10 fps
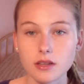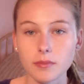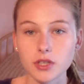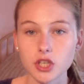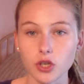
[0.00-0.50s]

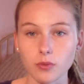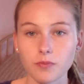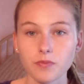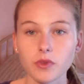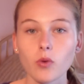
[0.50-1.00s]
Number two.
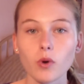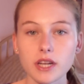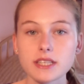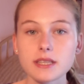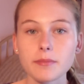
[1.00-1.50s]

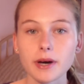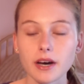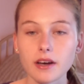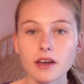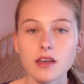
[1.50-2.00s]
What is the
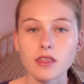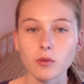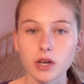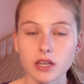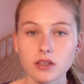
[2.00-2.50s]
bug
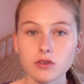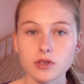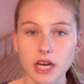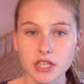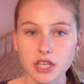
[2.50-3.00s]
that when
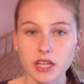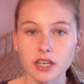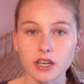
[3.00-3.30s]
you touch it,